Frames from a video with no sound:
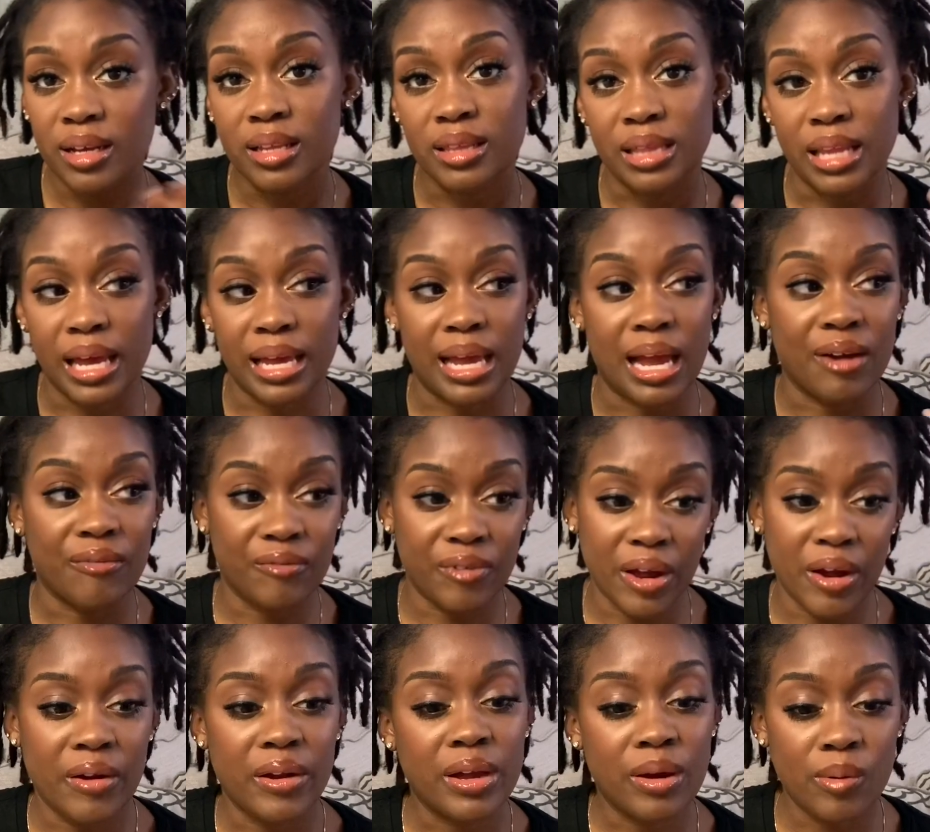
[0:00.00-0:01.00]
Like, I have
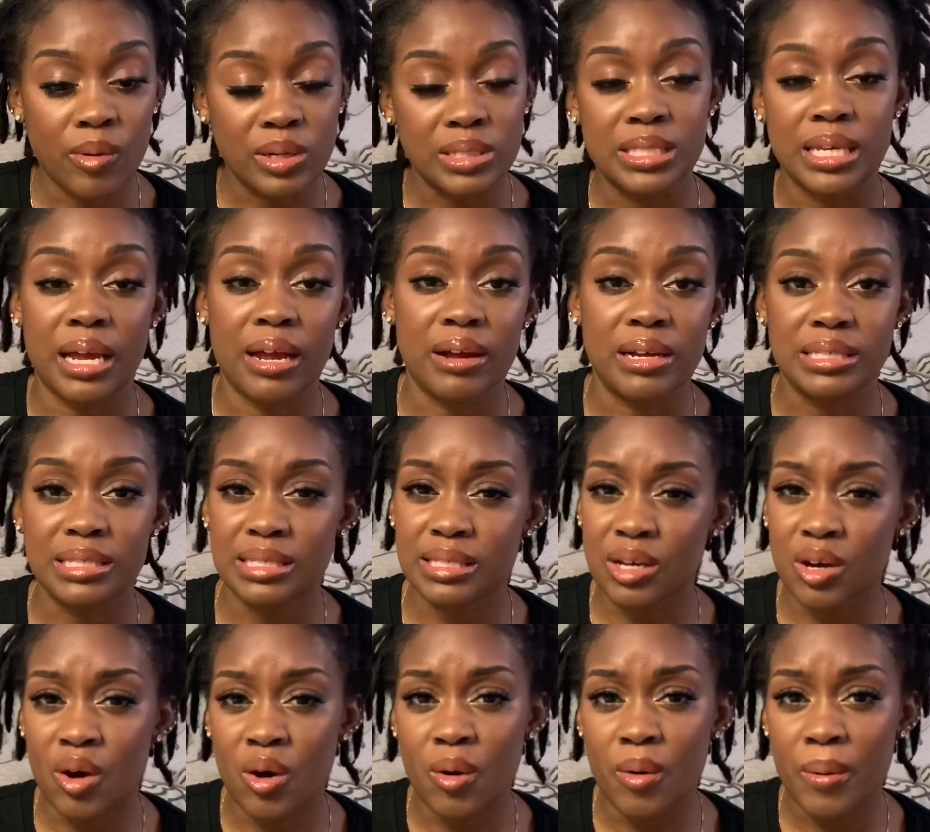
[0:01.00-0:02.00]
very coarse hair, and
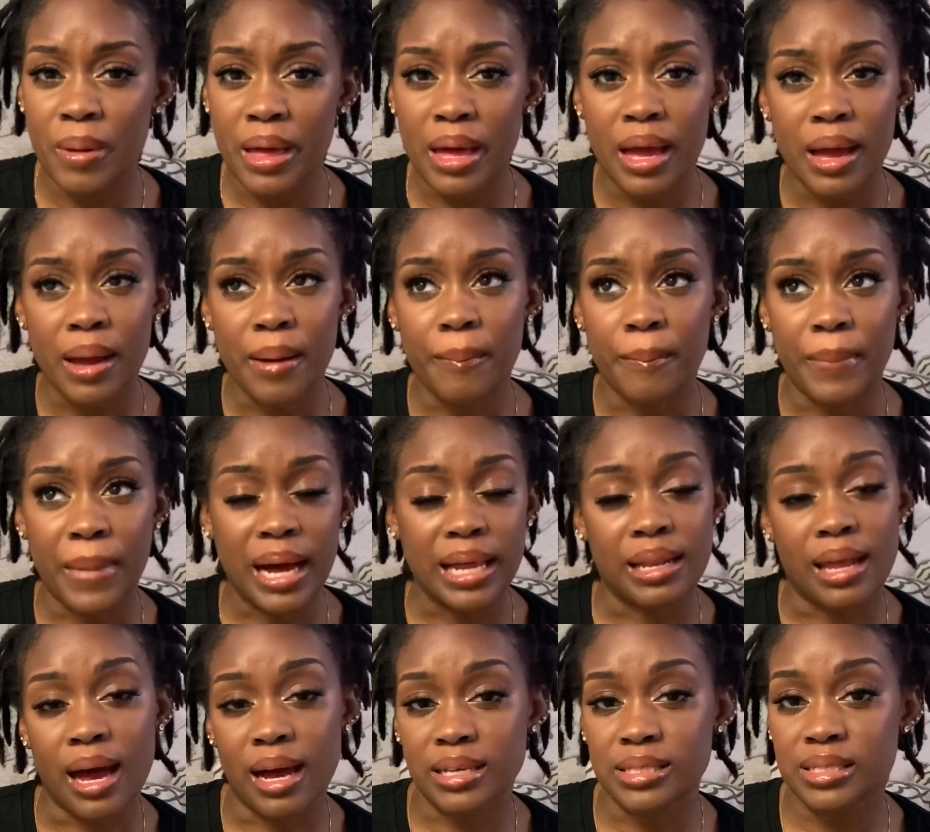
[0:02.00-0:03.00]
still my
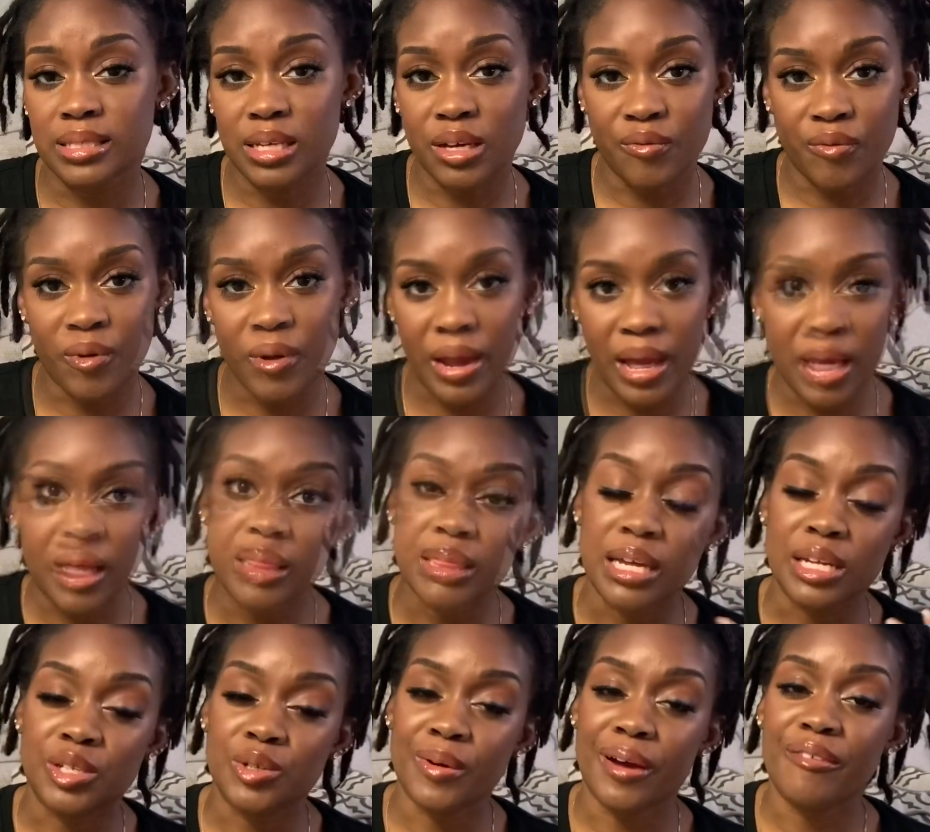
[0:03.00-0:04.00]
locks took forever. They
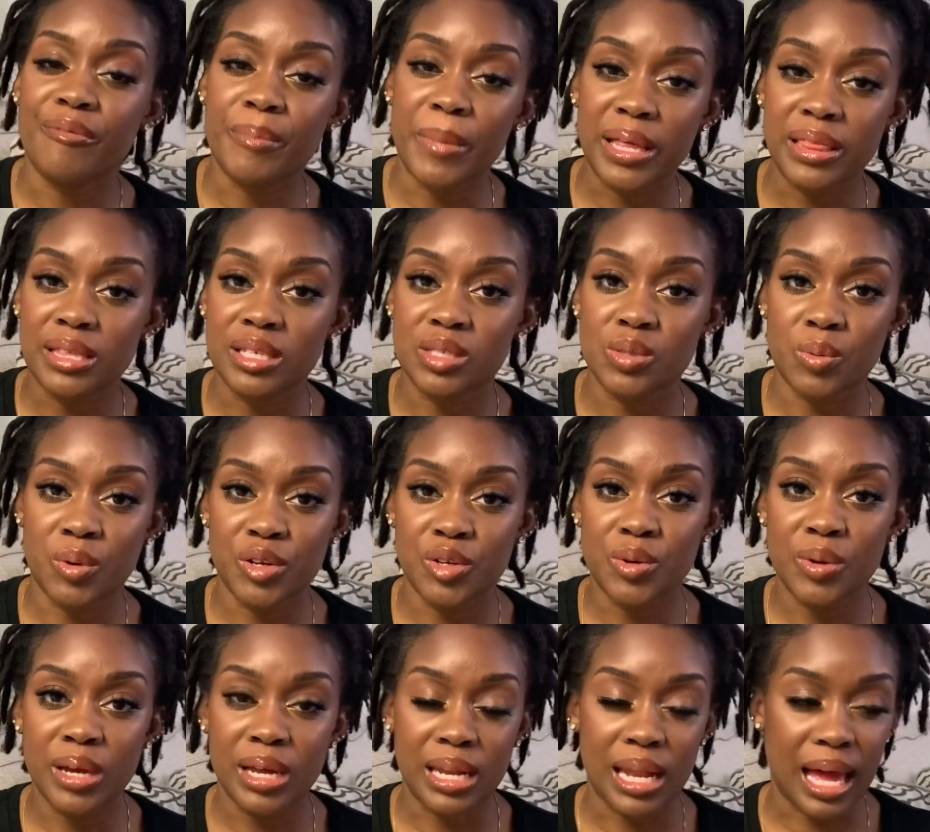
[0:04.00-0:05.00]
do have methods where you
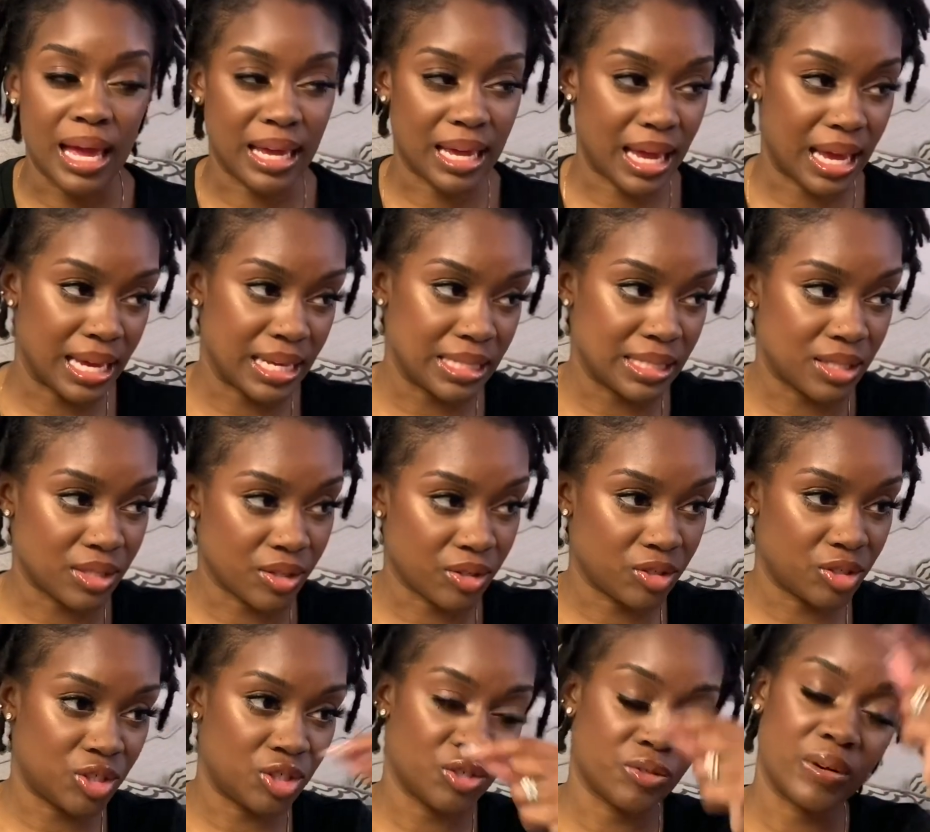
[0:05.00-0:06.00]
can, like, insert
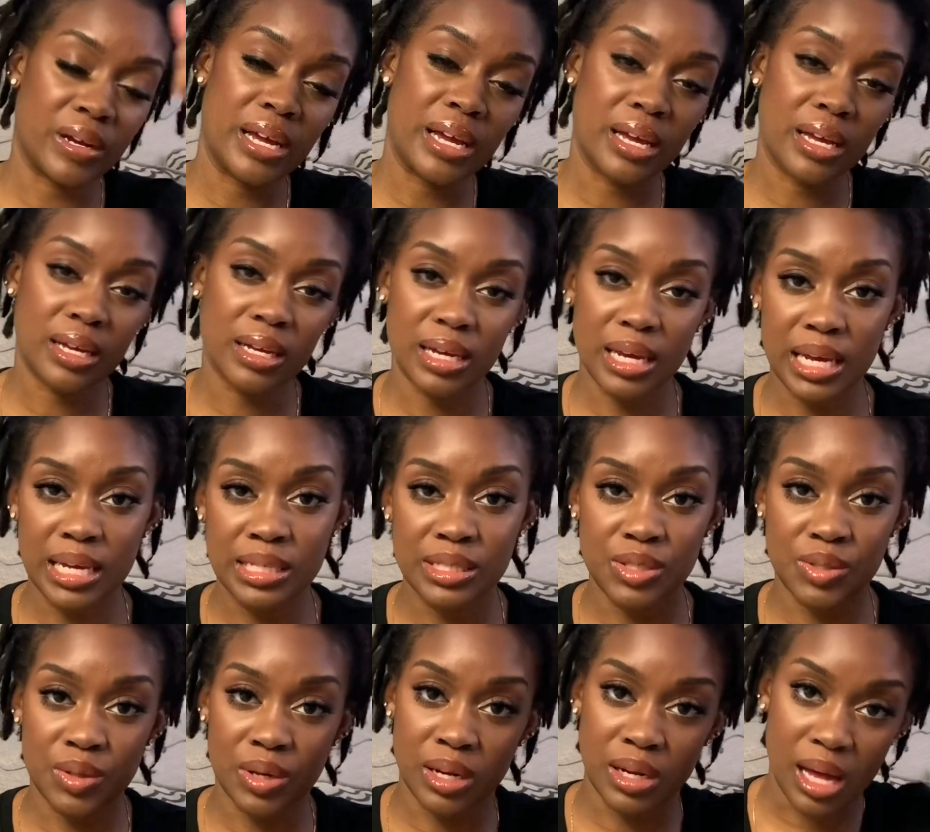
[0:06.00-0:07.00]
string into
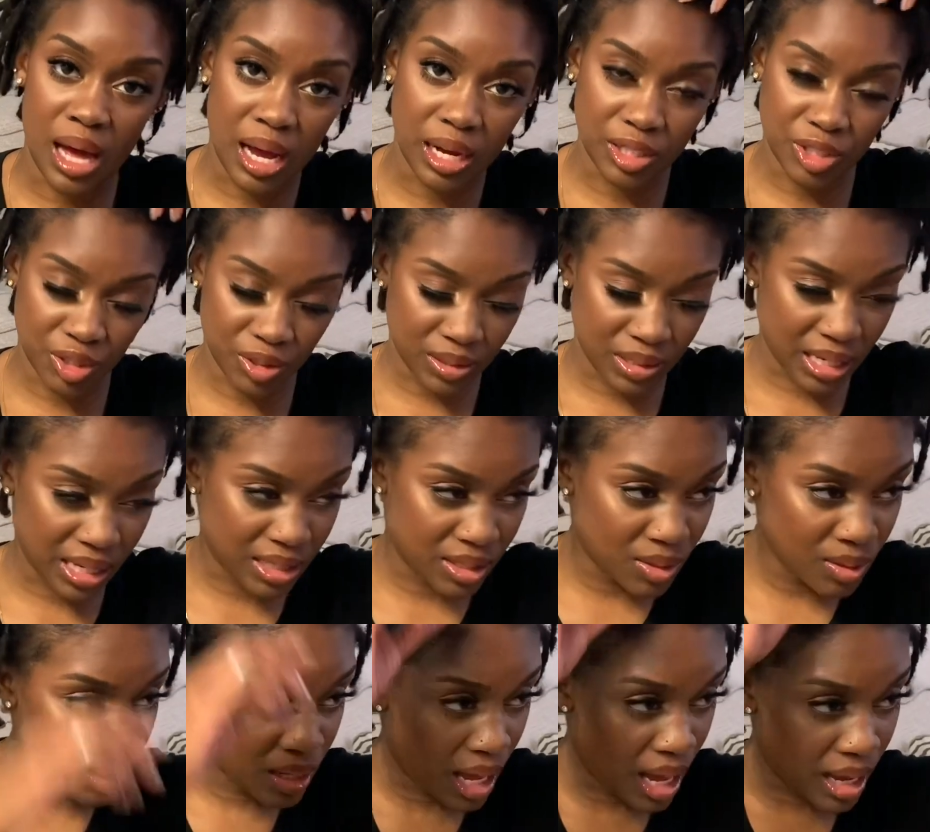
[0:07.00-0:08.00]
your locks. You take
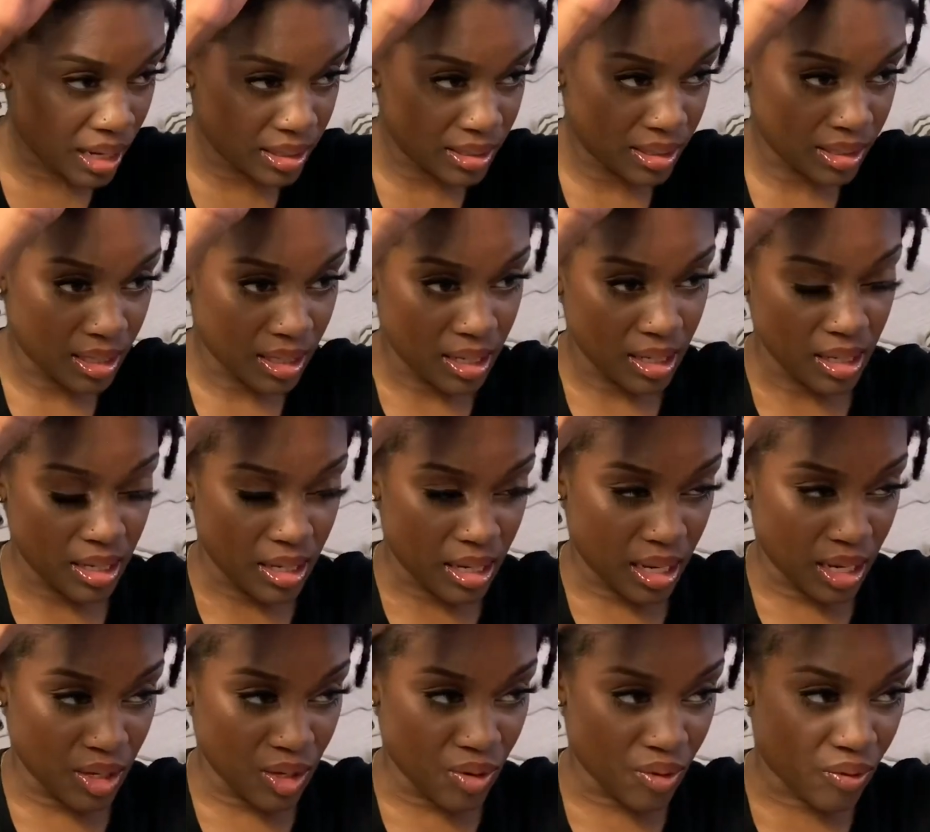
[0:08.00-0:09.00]
two locks
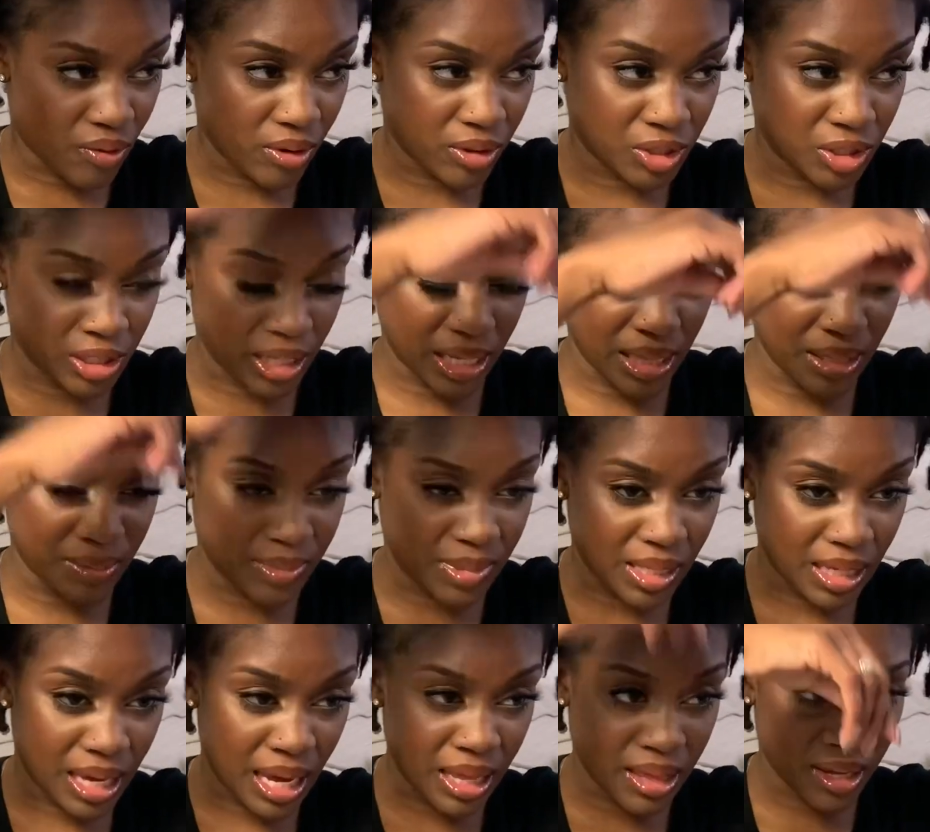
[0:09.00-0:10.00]
and you crochet them
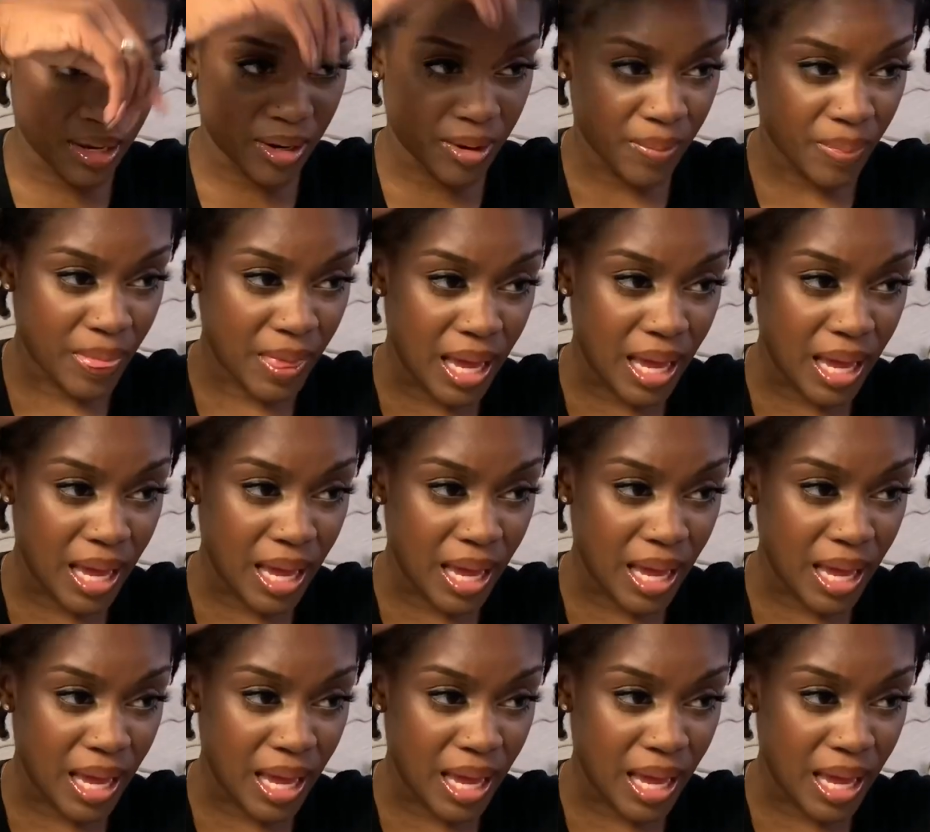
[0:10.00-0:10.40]
together.